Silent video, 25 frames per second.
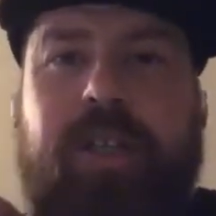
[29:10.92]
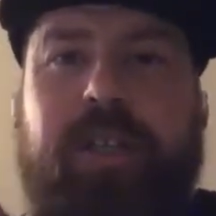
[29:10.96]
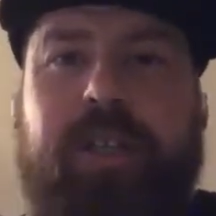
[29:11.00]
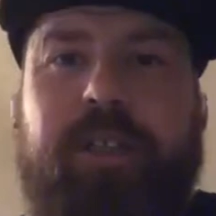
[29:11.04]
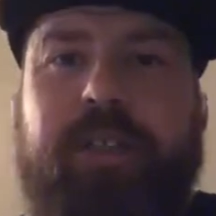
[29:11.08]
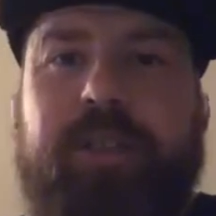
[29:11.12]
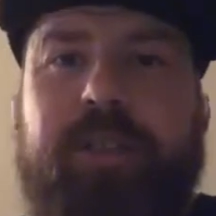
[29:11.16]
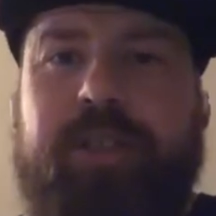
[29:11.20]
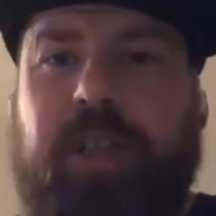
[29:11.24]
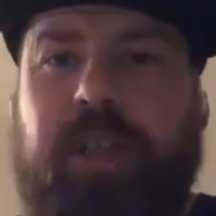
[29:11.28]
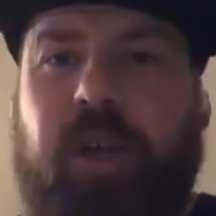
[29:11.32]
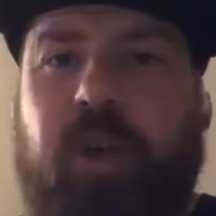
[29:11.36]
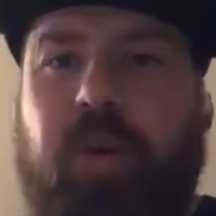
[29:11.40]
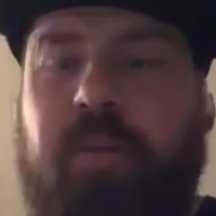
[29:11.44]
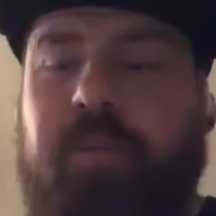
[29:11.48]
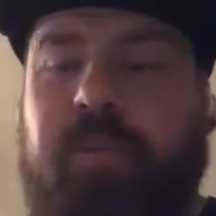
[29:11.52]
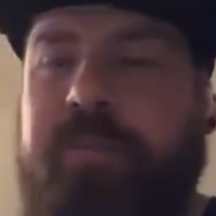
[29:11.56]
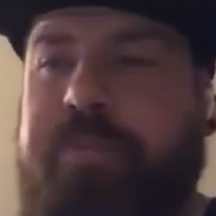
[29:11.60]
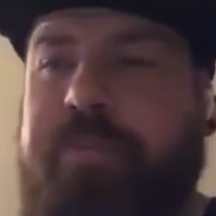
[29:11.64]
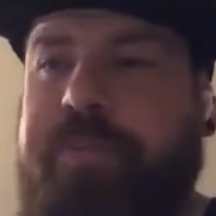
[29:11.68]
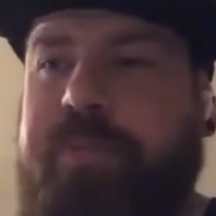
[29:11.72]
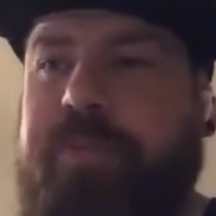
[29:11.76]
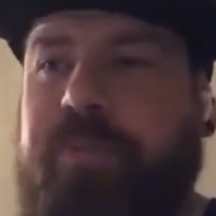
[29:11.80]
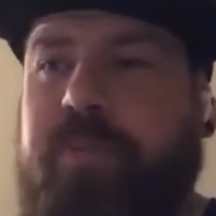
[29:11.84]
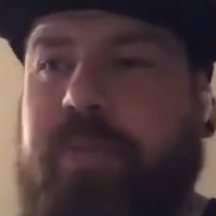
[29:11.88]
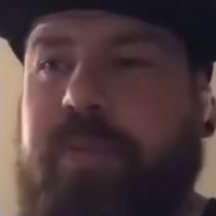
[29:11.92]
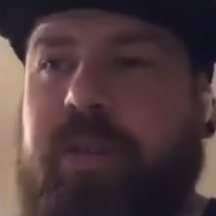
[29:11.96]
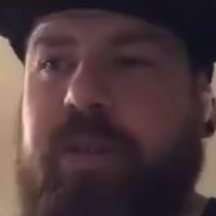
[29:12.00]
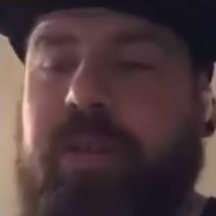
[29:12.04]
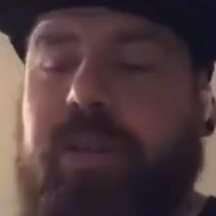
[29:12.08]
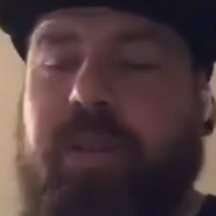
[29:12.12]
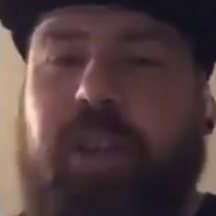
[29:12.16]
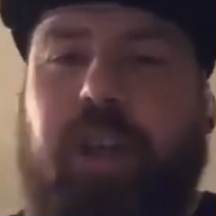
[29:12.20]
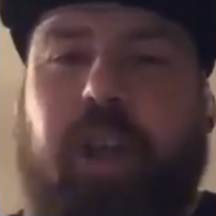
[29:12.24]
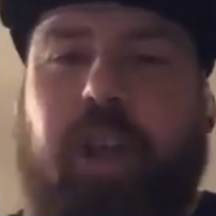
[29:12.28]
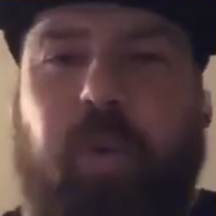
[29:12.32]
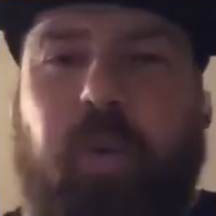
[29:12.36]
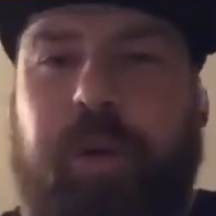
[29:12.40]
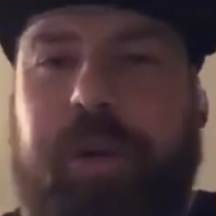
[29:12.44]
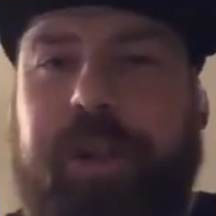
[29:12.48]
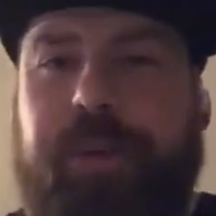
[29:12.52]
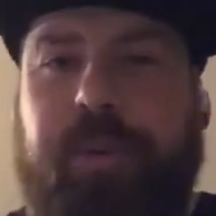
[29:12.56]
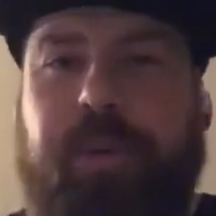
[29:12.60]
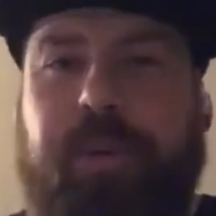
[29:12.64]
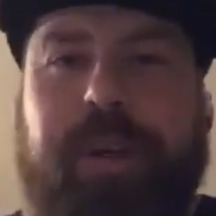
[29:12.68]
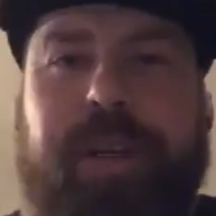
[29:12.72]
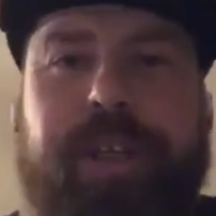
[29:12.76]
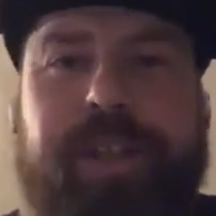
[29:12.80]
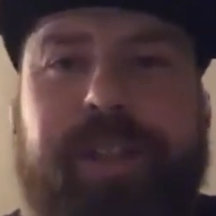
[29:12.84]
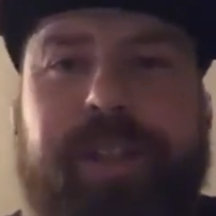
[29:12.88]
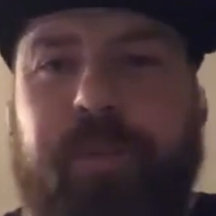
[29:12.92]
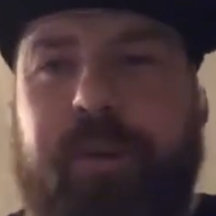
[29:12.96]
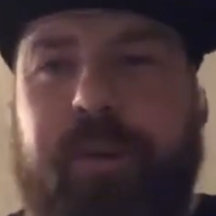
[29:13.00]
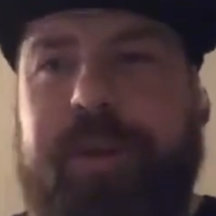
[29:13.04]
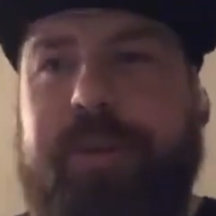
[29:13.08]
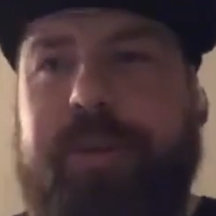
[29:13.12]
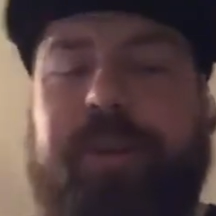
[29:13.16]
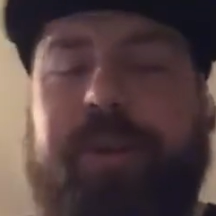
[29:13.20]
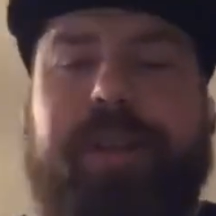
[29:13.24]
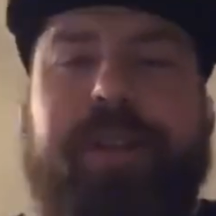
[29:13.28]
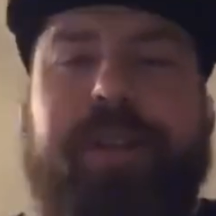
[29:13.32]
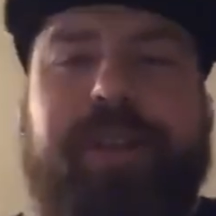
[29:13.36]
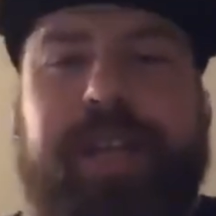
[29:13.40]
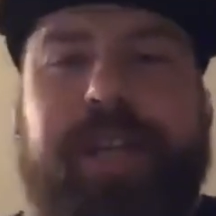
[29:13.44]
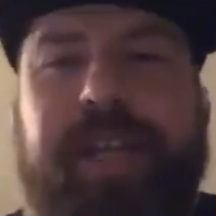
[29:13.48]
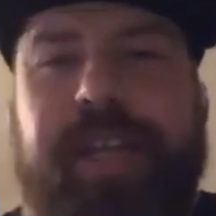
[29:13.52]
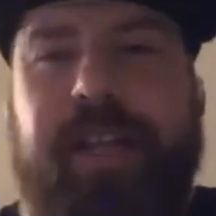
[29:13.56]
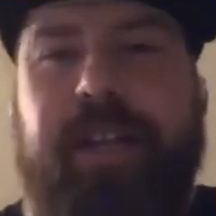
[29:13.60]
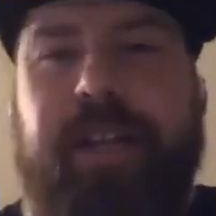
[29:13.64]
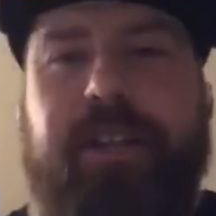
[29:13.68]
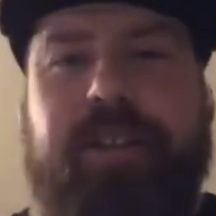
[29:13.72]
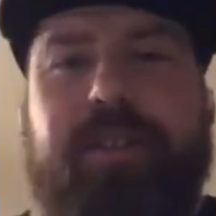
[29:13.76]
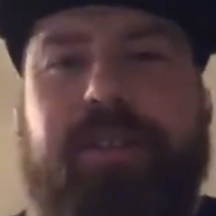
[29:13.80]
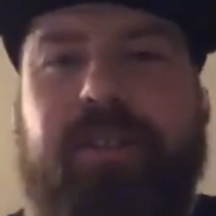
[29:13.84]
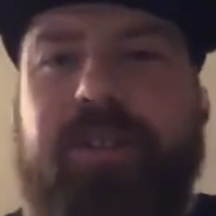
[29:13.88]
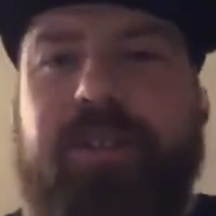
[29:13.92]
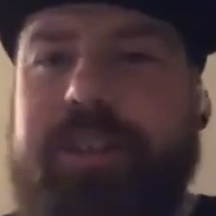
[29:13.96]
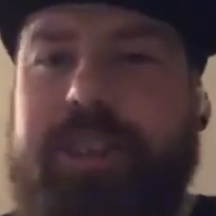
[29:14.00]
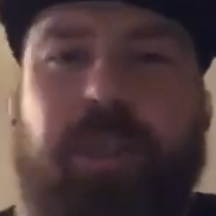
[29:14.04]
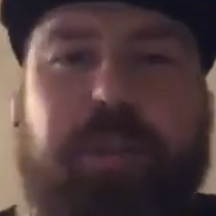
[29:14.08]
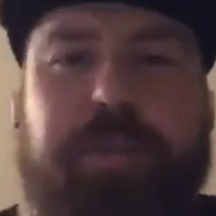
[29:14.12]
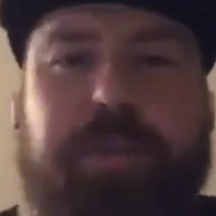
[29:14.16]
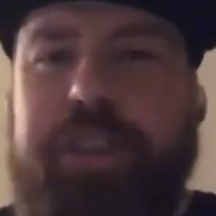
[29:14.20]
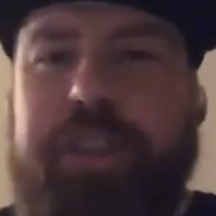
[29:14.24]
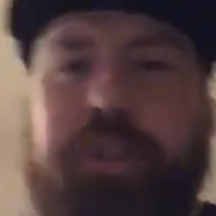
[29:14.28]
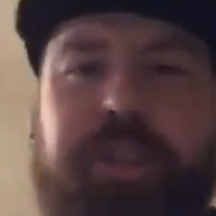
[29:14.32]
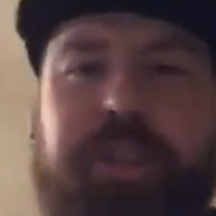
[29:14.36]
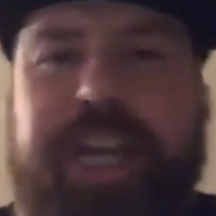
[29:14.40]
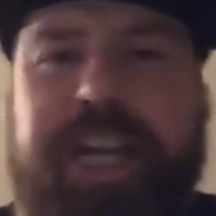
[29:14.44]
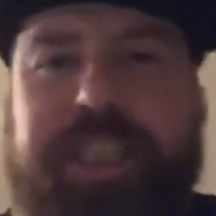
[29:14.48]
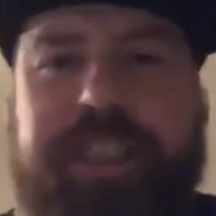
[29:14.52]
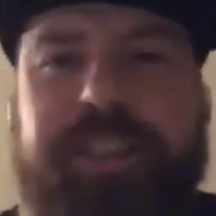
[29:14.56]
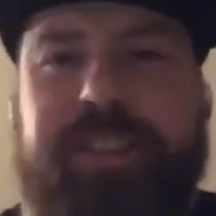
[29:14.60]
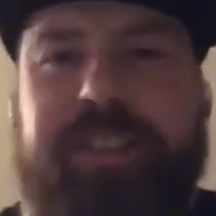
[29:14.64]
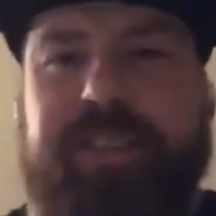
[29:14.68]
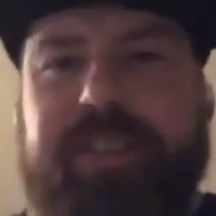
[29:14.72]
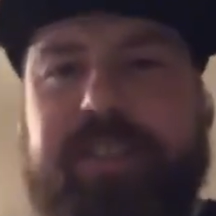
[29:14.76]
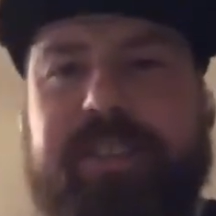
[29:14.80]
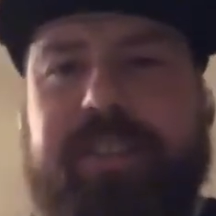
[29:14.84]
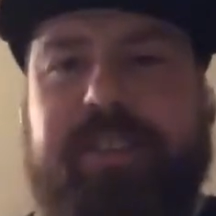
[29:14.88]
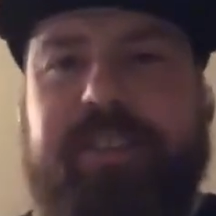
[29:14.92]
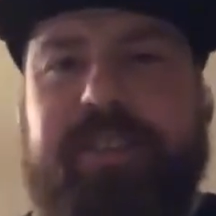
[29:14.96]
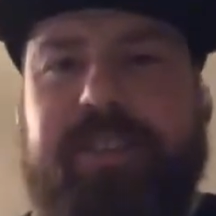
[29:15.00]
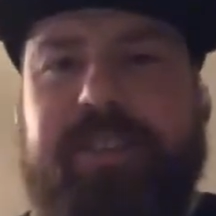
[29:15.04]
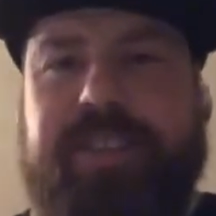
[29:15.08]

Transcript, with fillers: so, you know, when you were in the, when we're in there, there's no distractions.